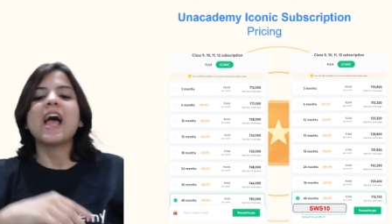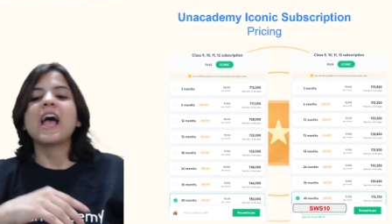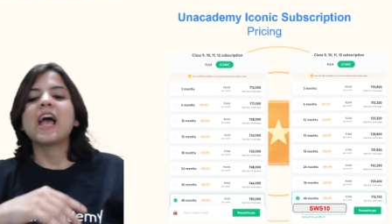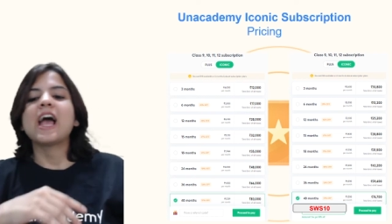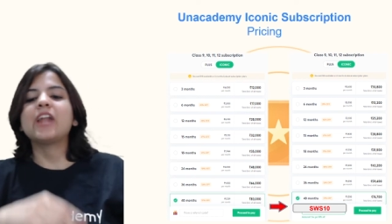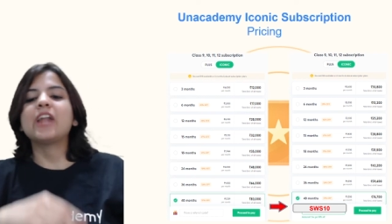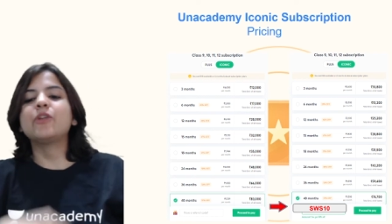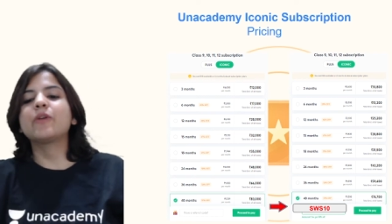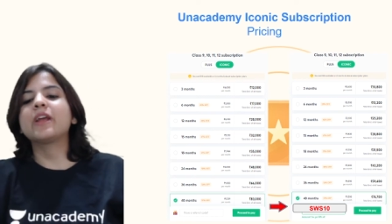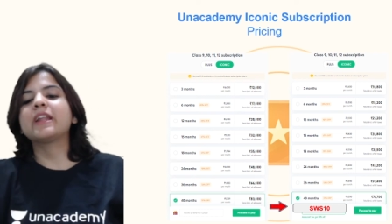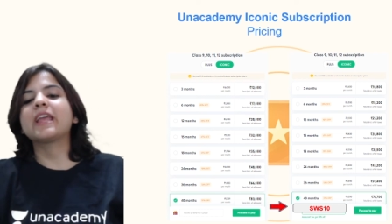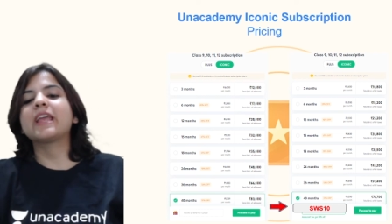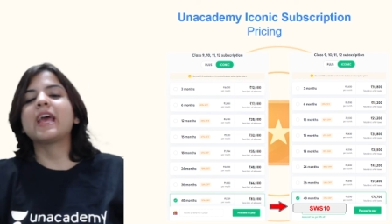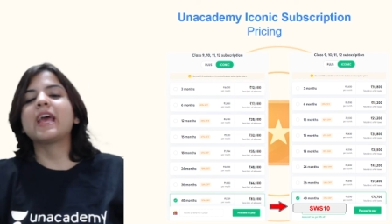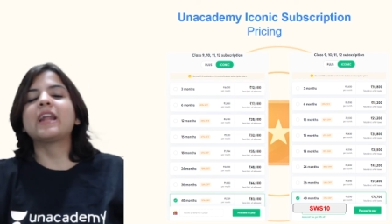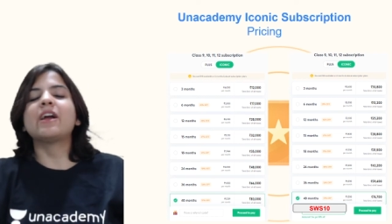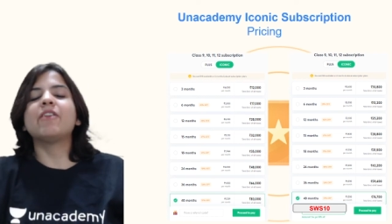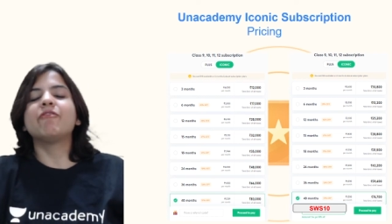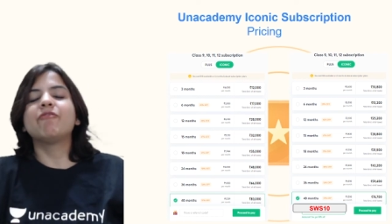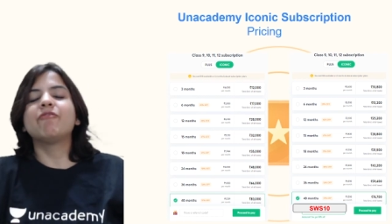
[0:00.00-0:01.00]
and you can
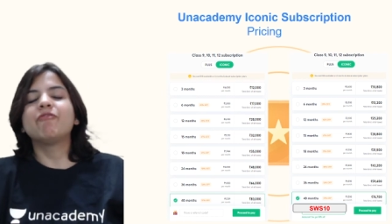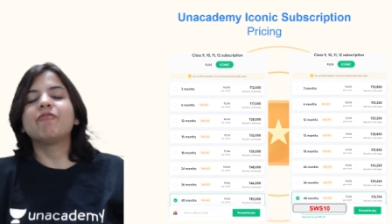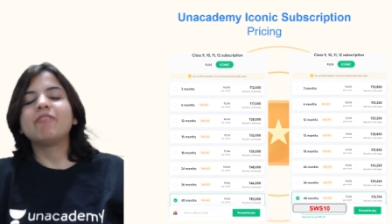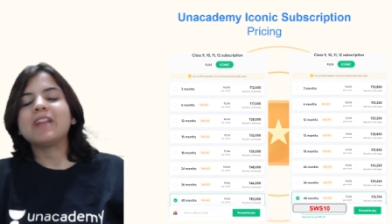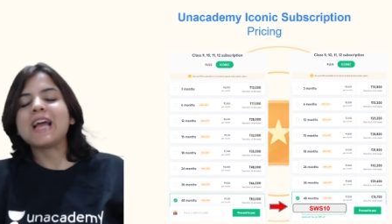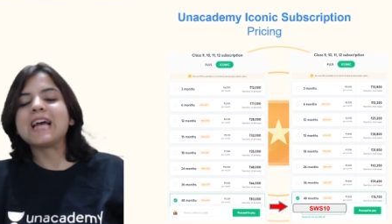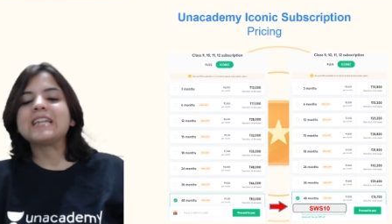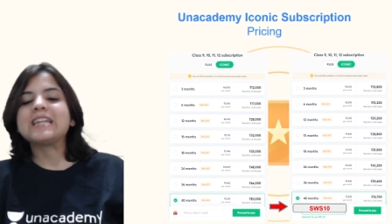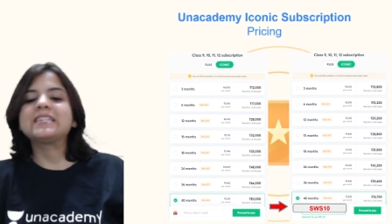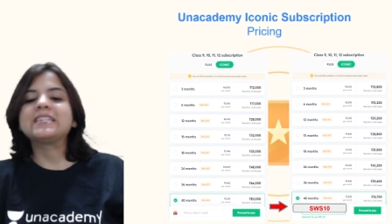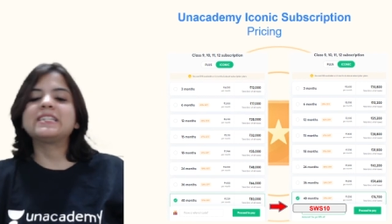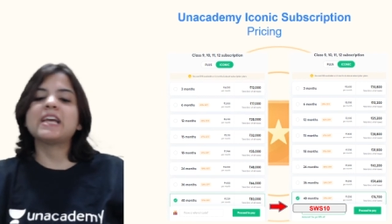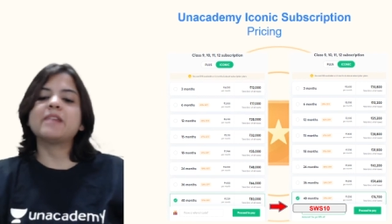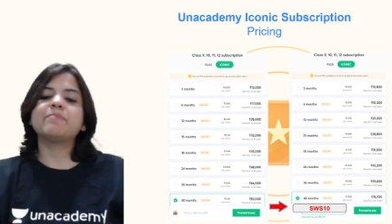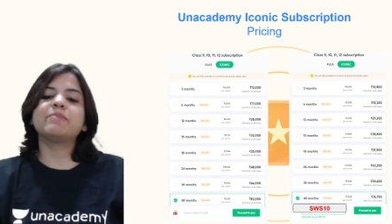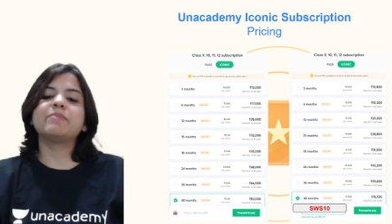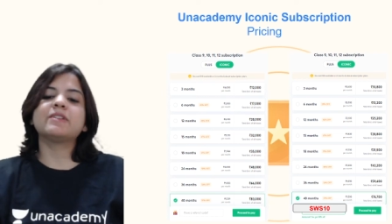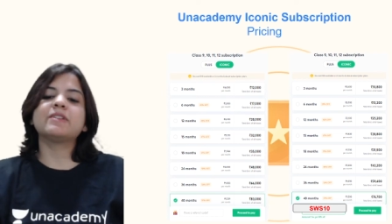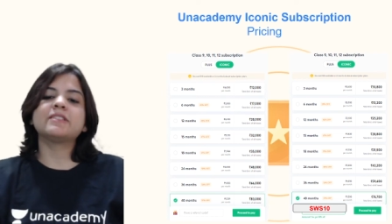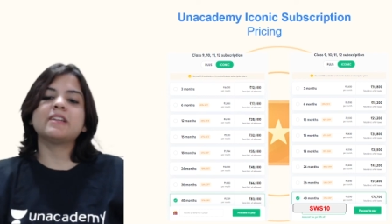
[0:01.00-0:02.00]
get a flat ten
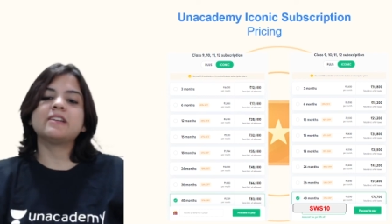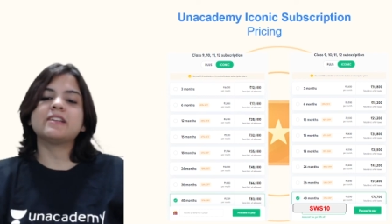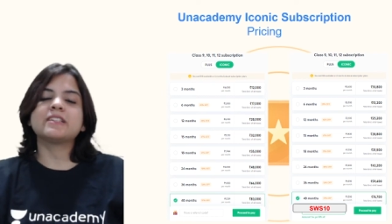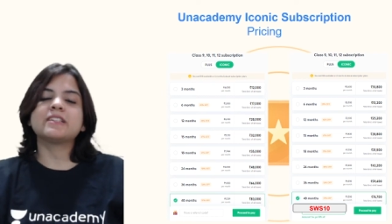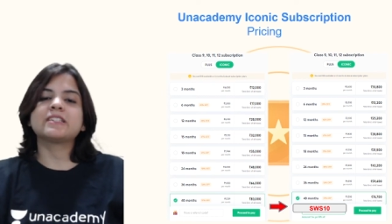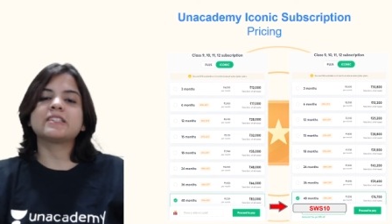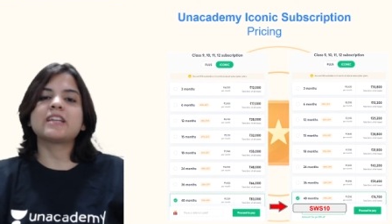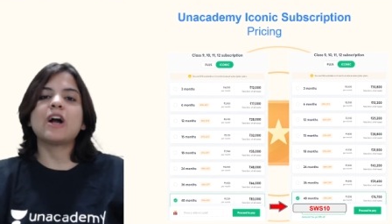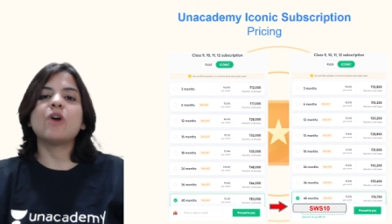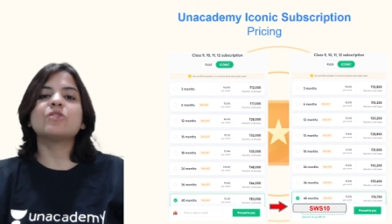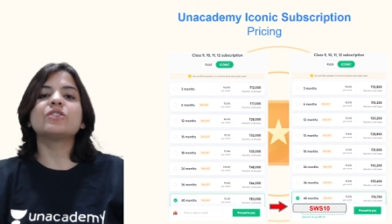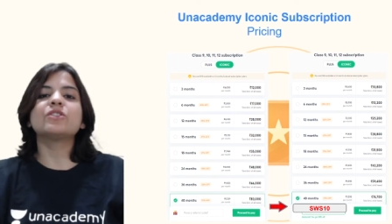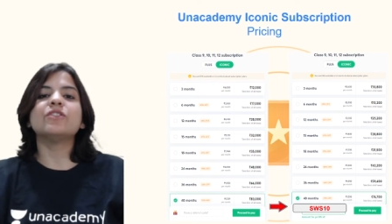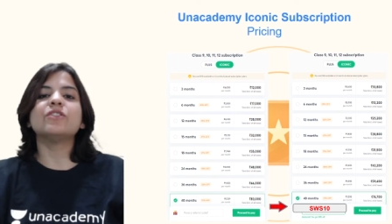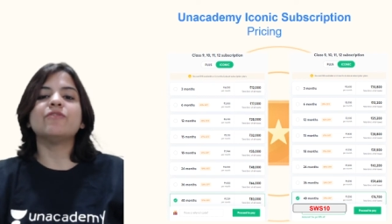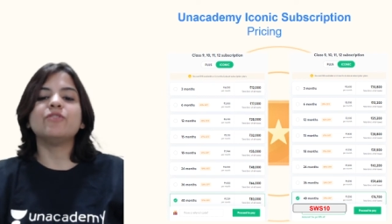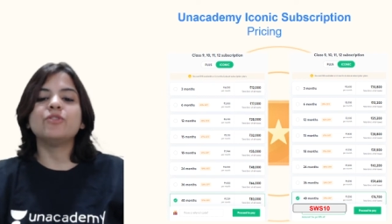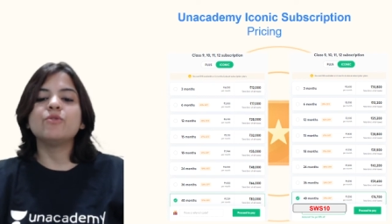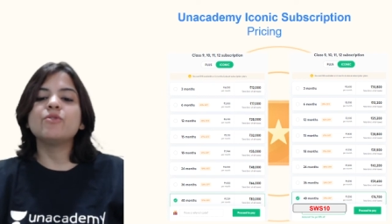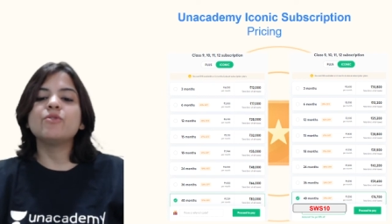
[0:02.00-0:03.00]
percent discount if
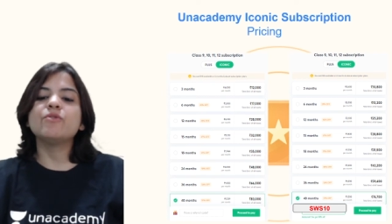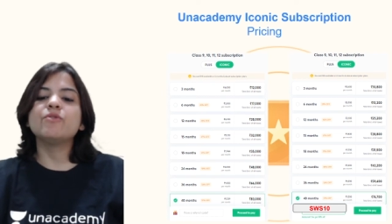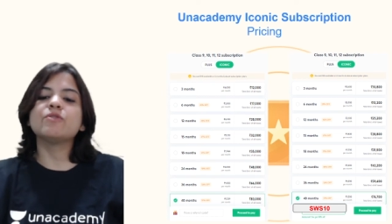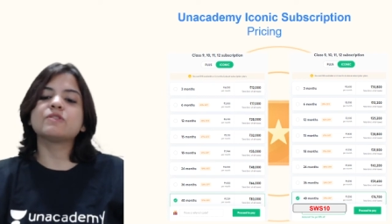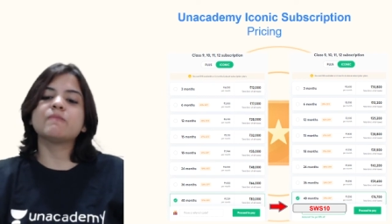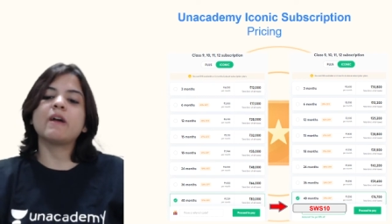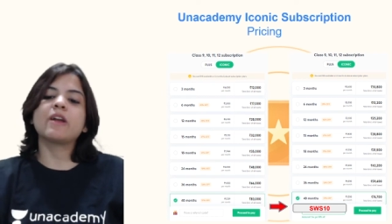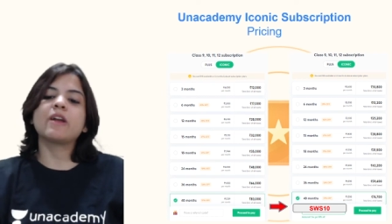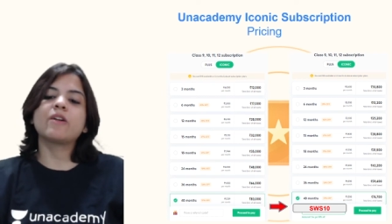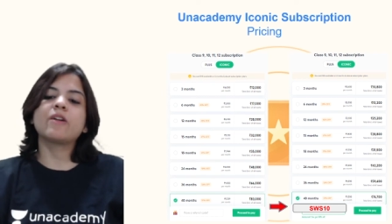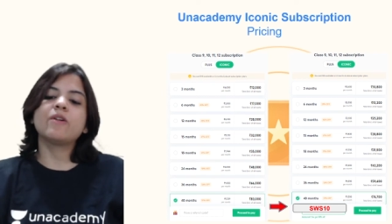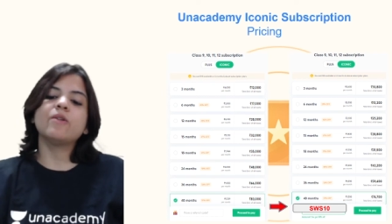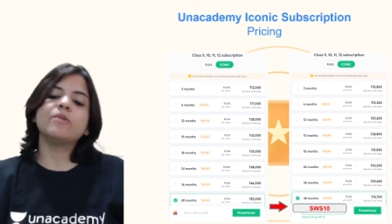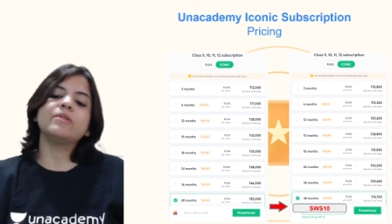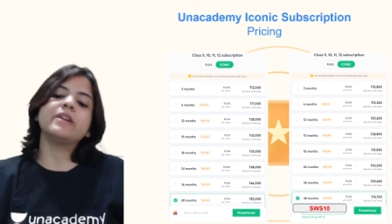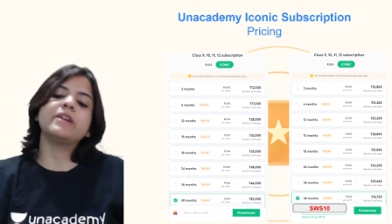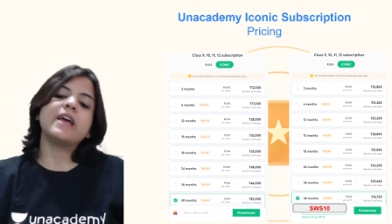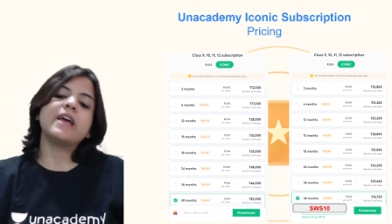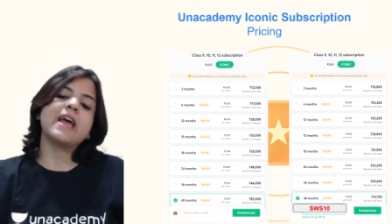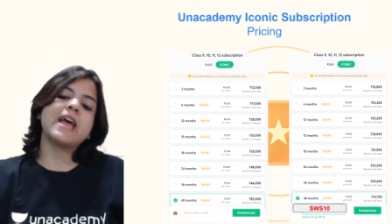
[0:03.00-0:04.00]
you use my
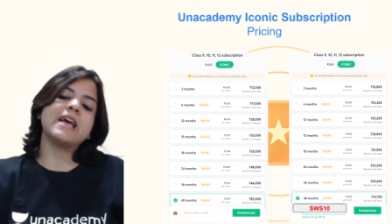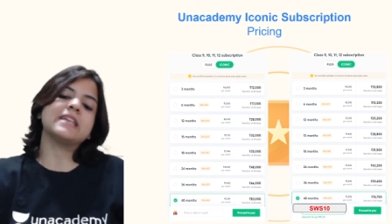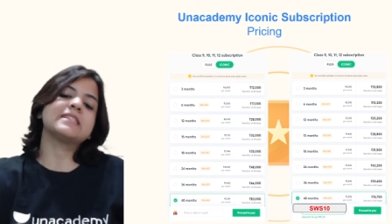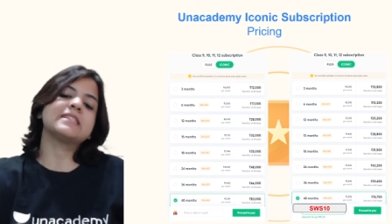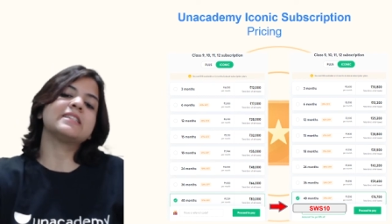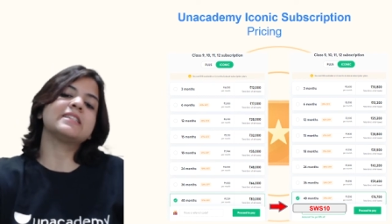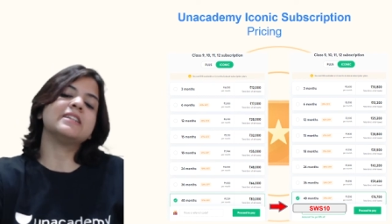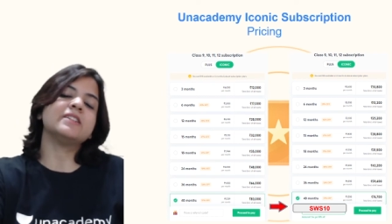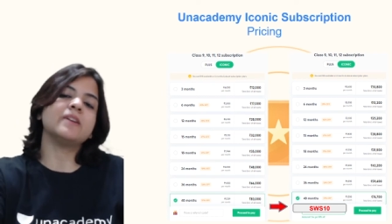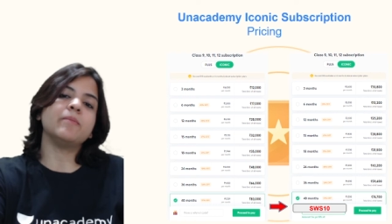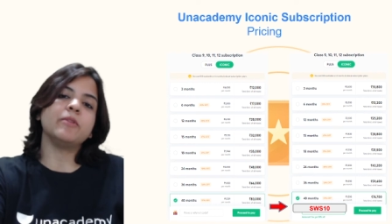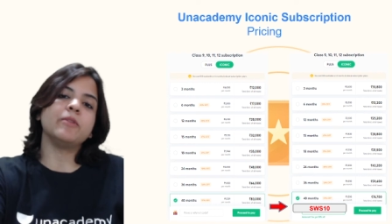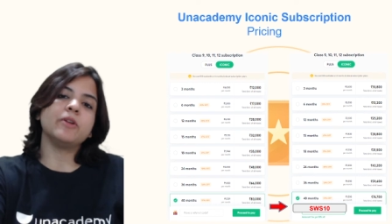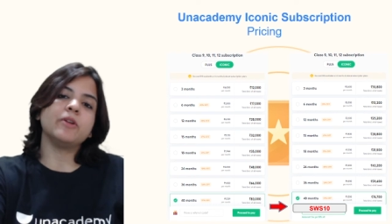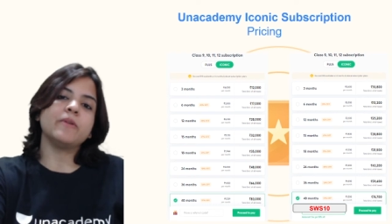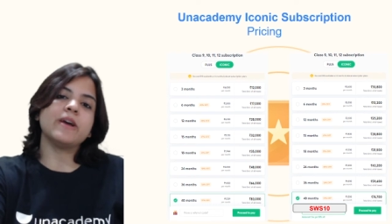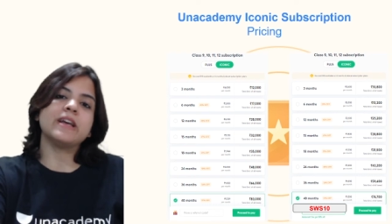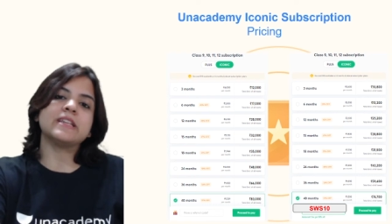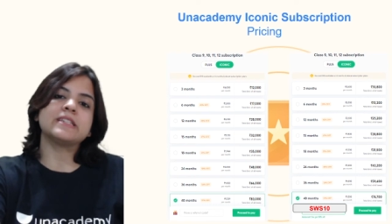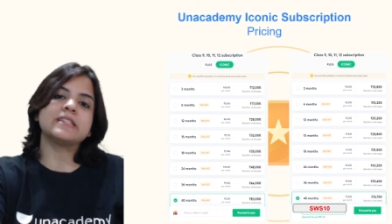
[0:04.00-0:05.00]
code S W
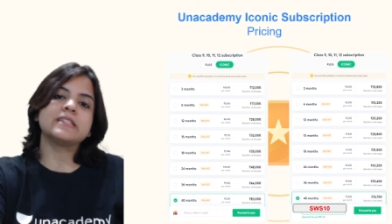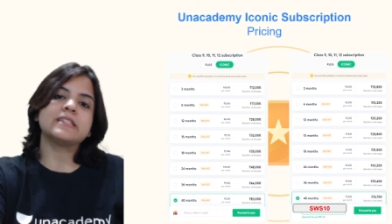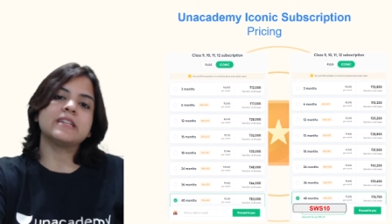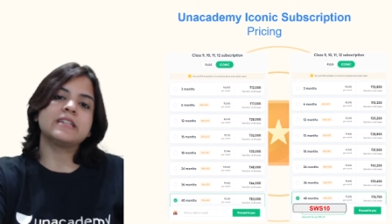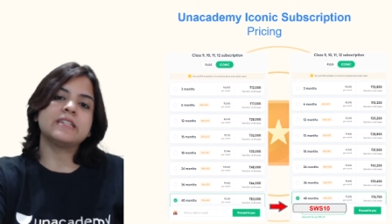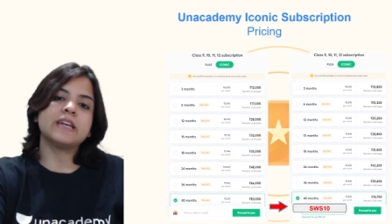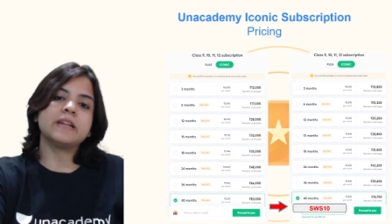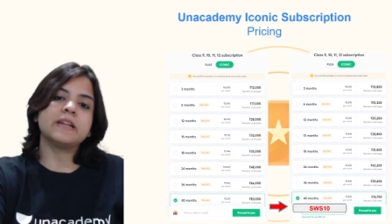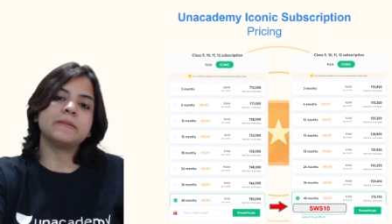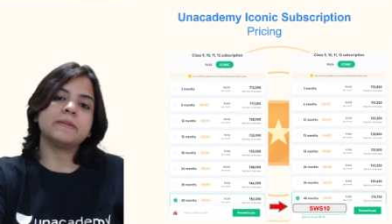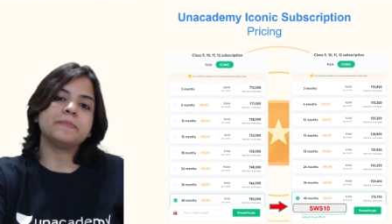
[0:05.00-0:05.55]
S ten.